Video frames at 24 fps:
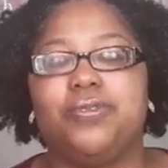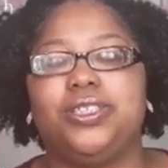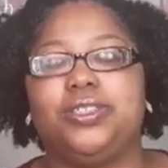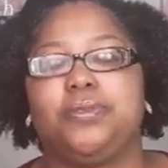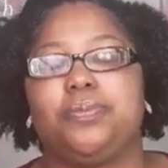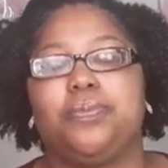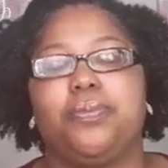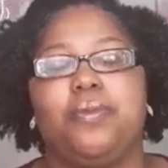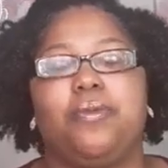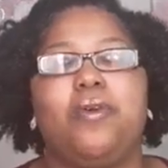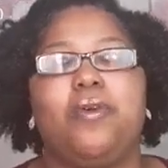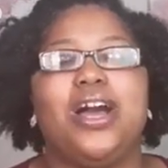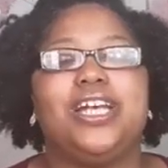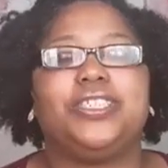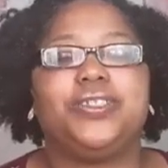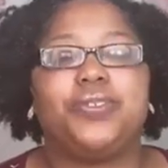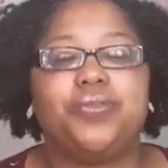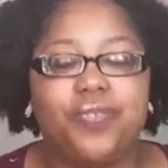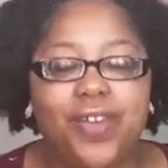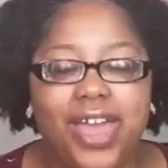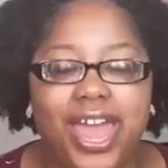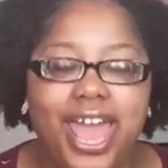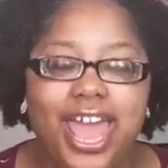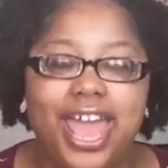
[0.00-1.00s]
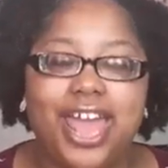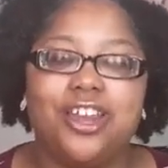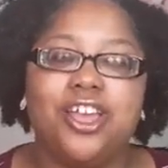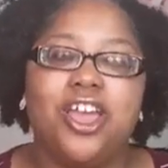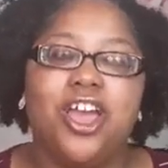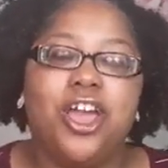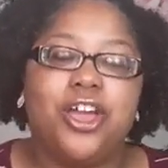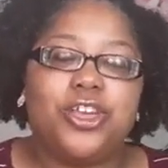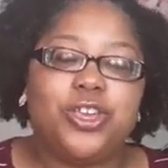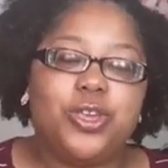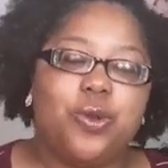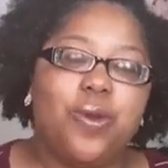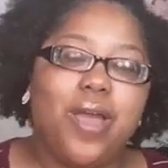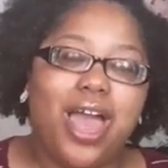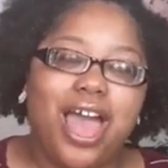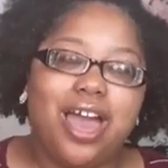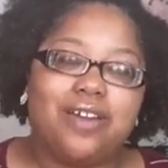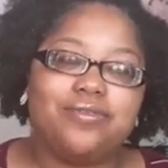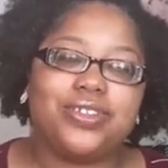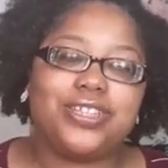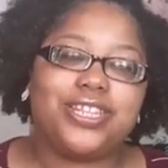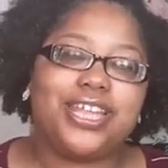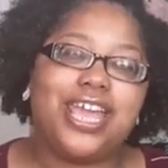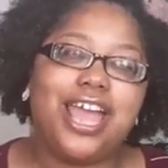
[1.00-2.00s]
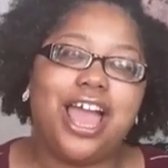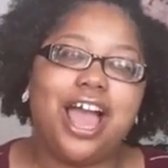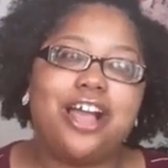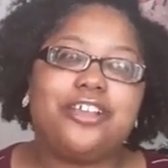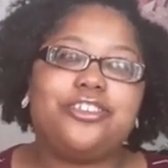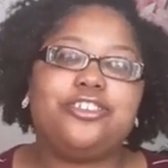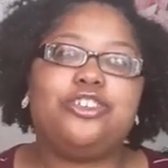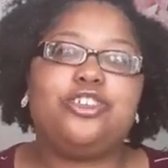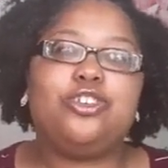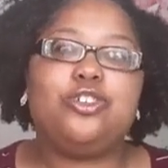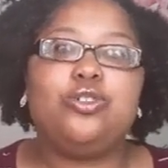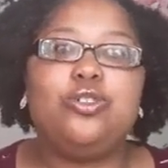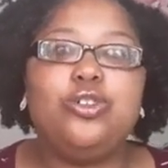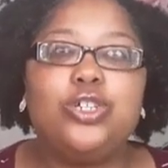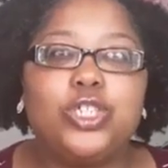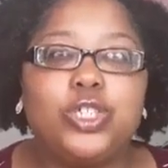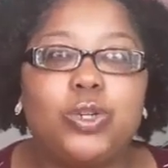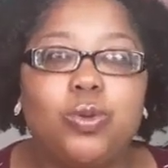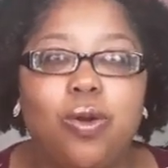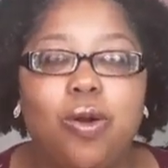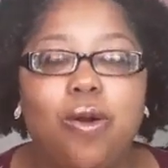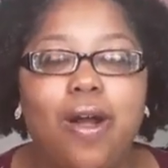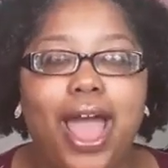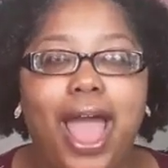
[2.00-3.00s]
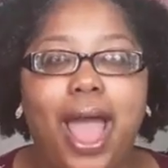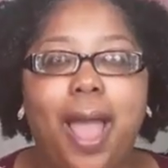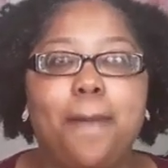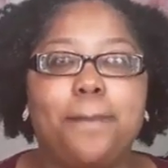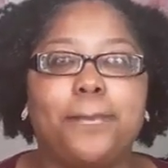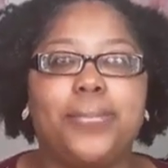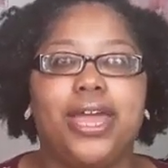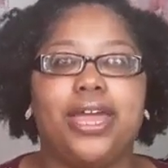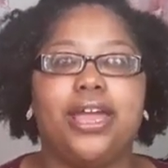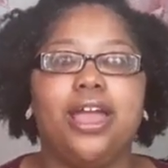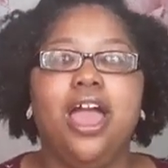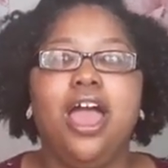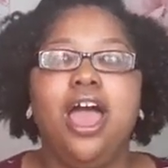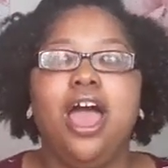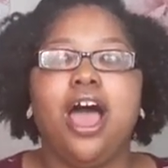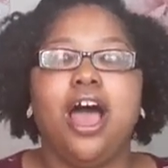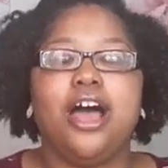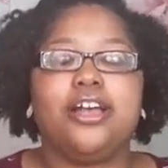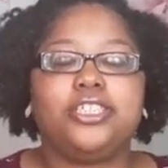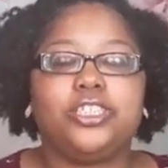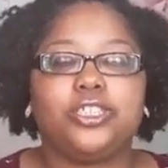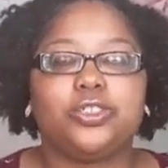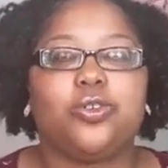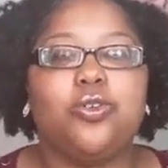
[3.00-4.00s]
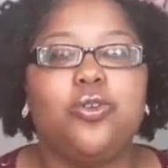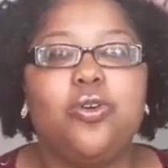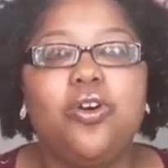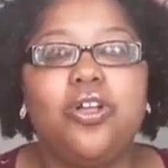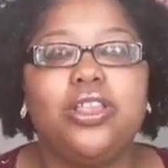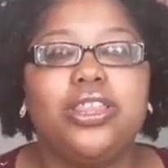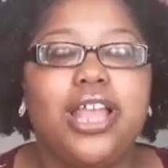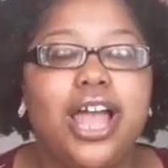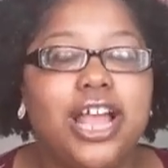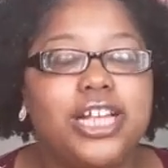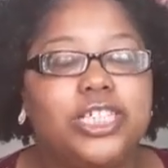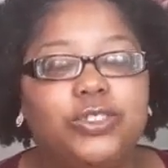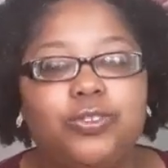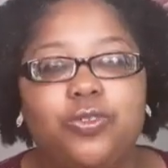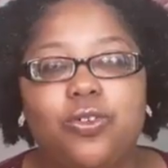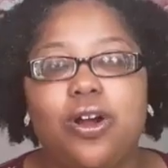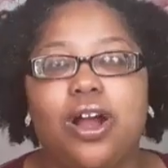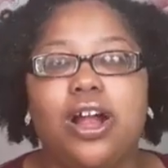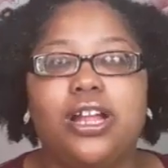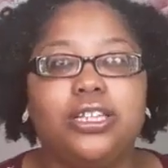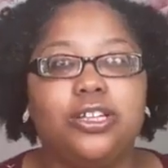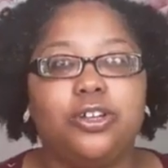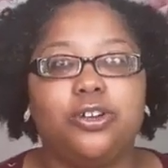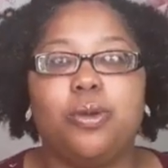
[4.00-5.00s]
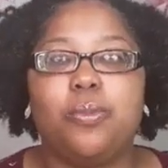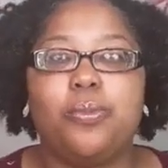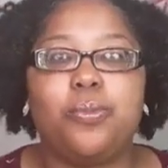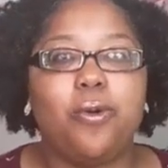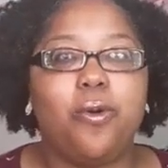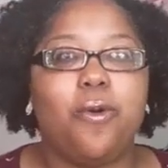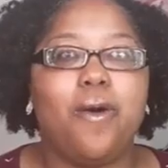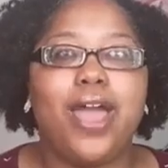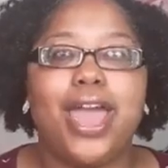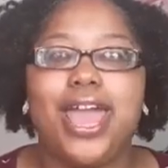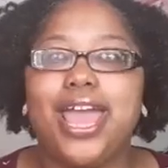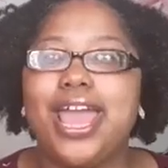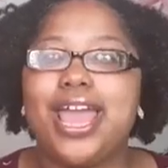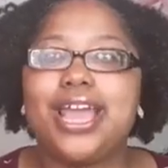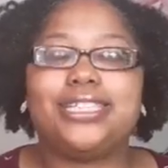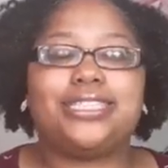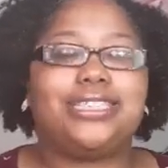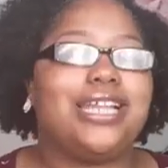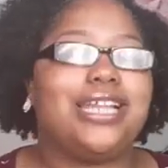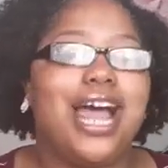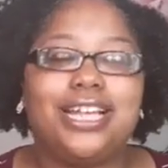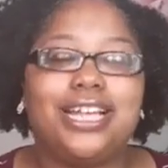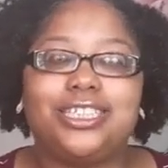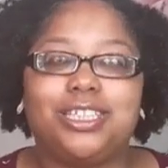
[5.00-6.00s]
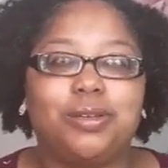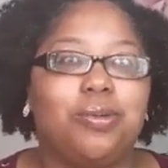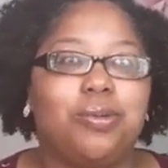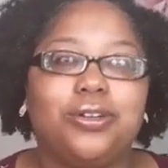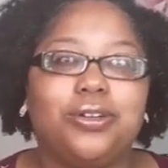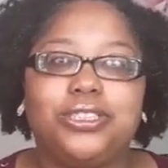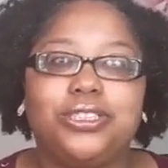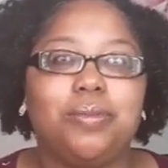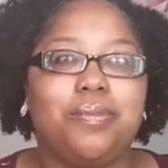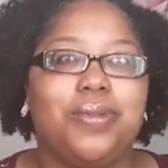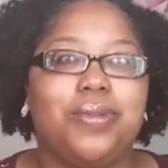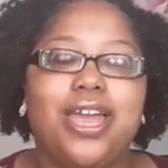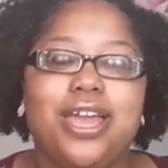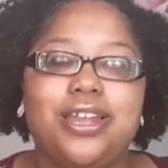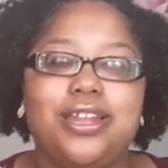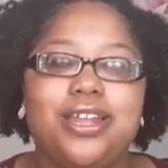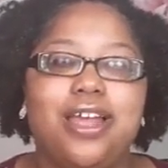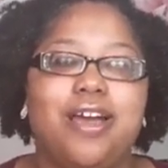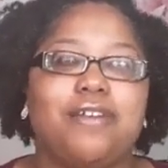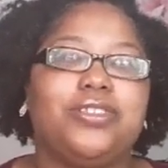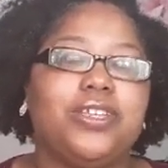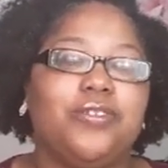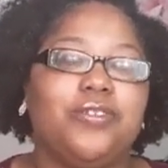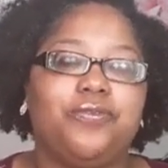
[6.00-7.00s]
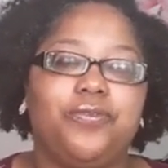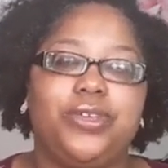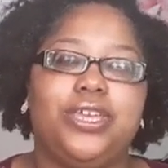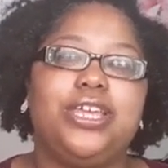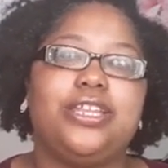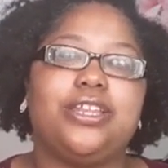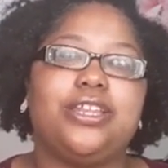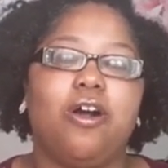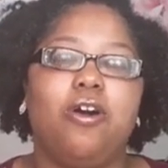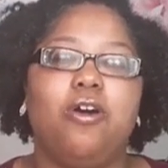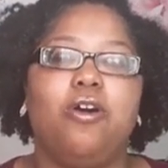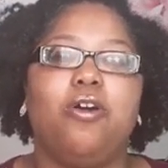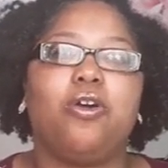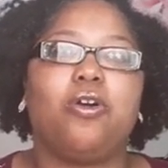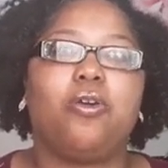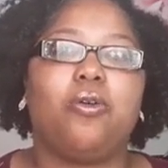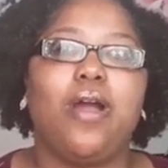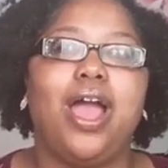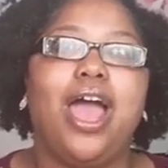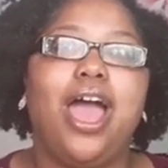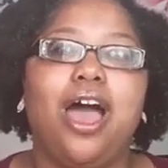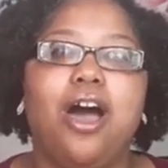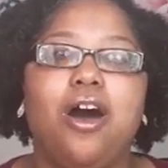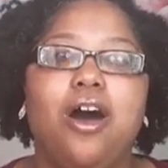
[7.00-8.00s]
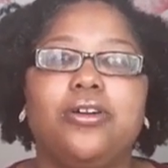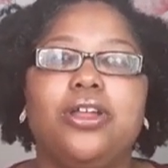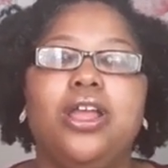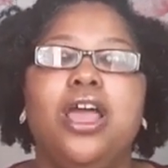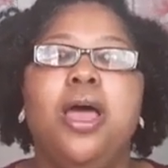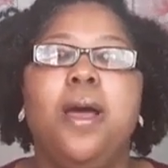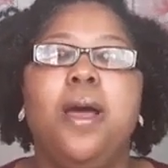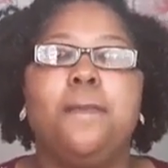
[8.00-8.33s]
was, was fed. You have the unusual happening. A school lunch for a little boy is not supposed to be enough to feed the whole crowd.